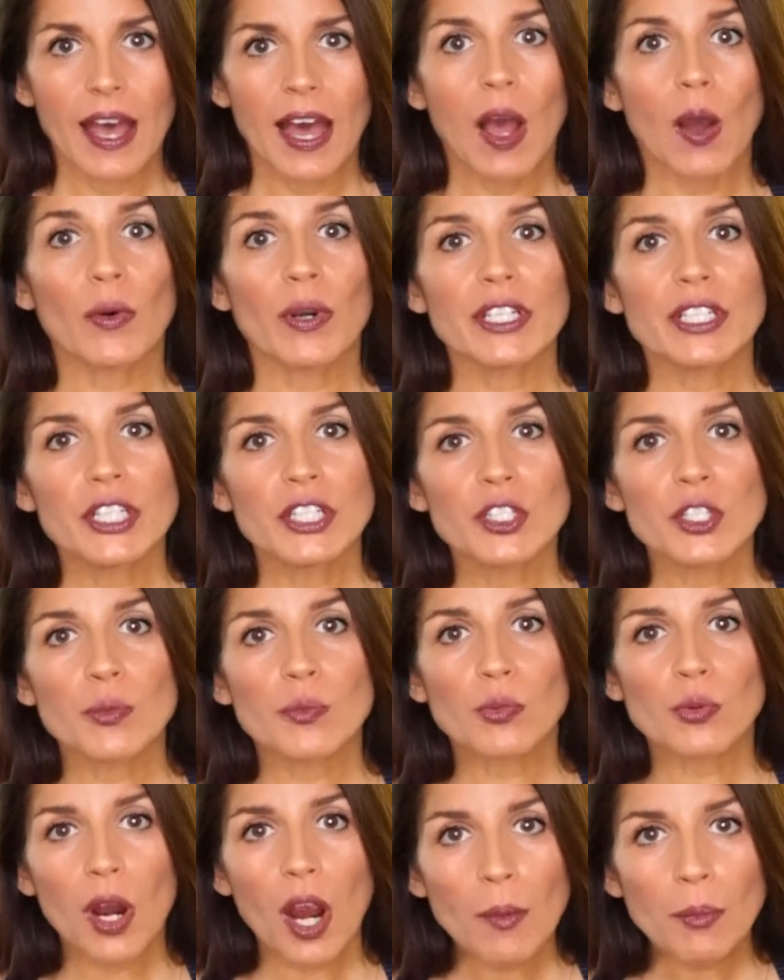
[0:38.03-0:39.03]
I want to teach you
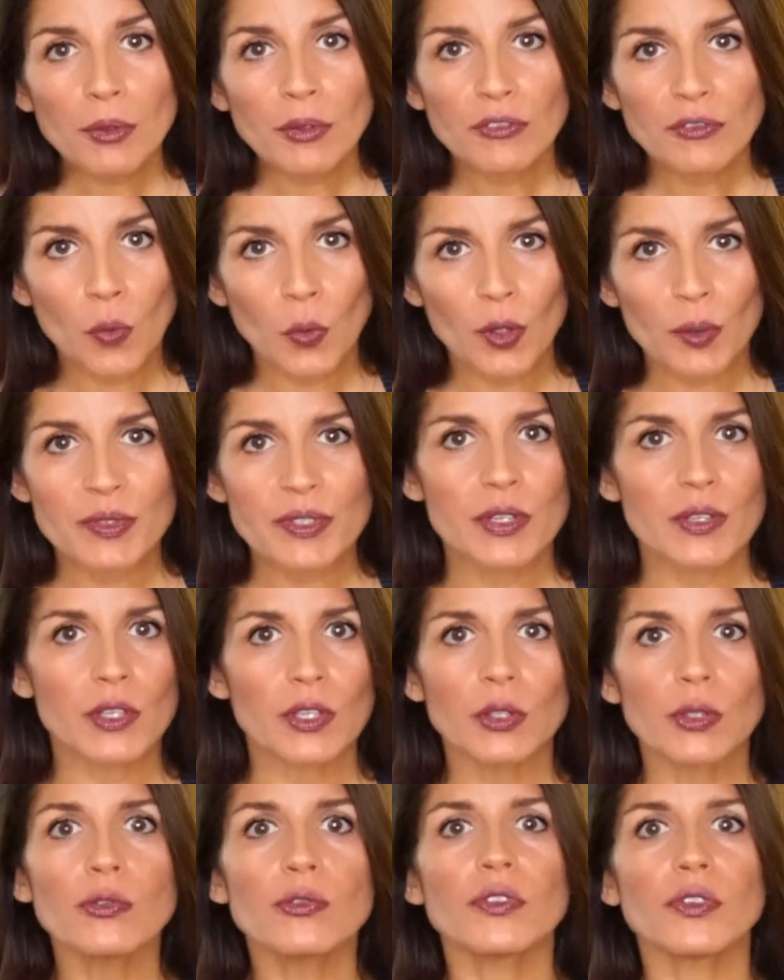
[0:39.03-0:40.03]
proper form so
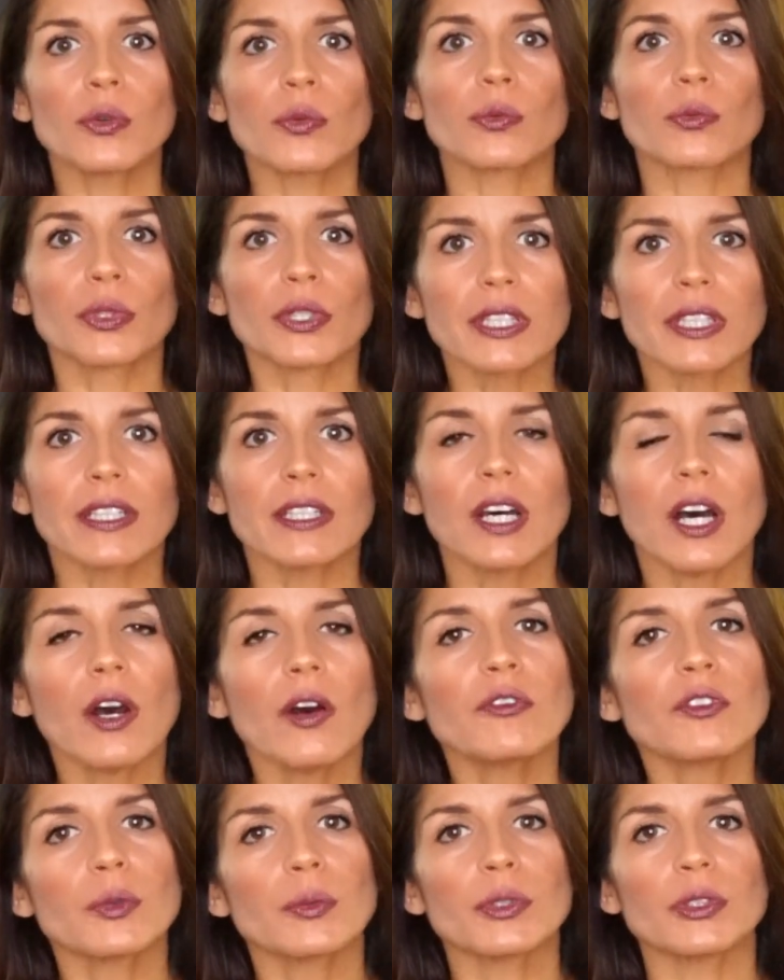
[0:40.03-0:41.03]
that you feel really
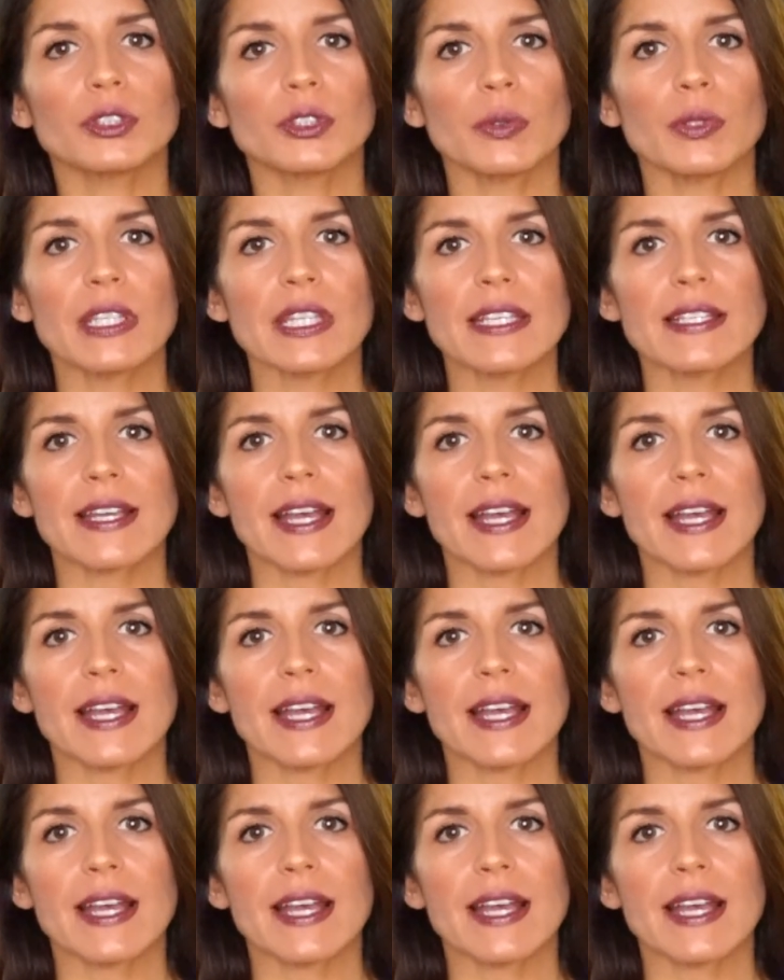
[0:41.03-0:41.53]
comfortable doing these